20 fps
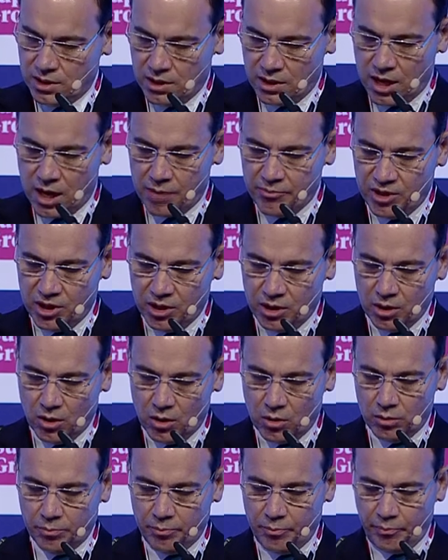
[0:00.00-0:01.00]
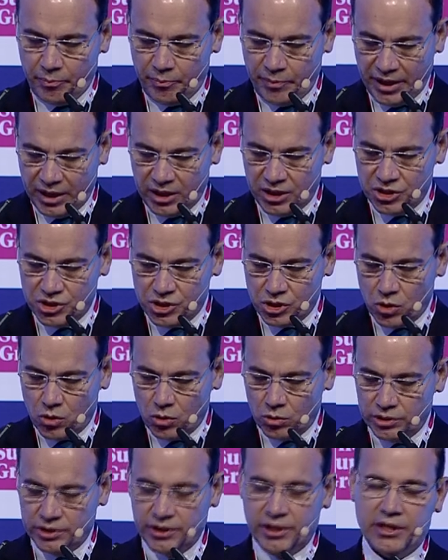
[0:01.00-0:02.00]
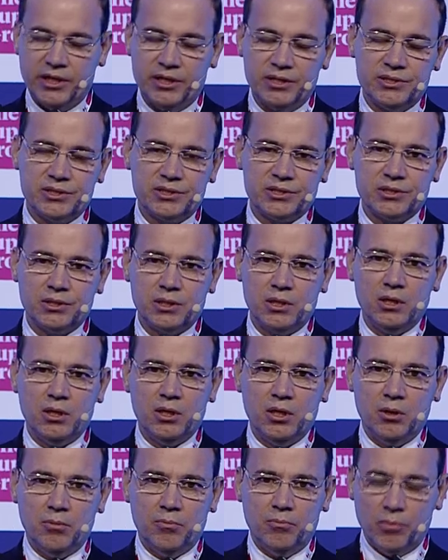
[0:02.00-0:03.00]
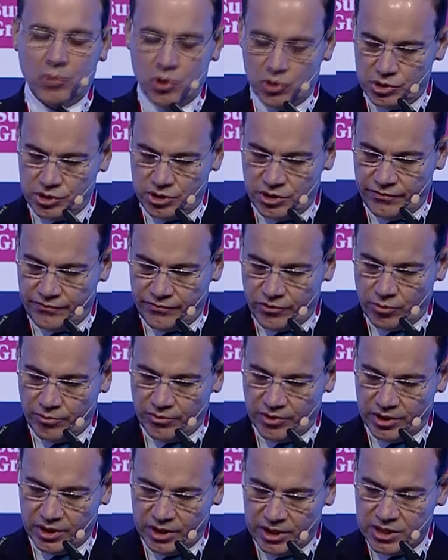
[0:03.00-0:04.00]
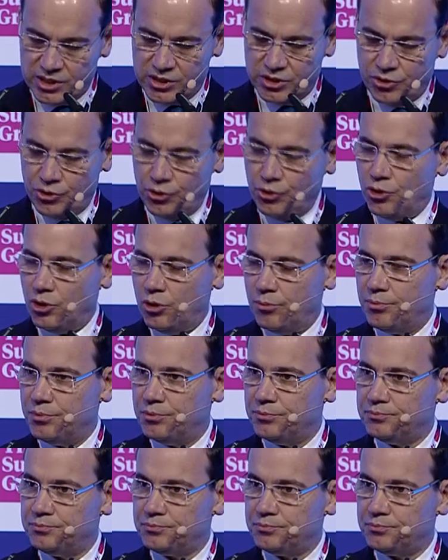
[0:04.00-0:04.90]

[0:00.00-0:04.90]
coming on package holidays, mostly from the Eastern Europe,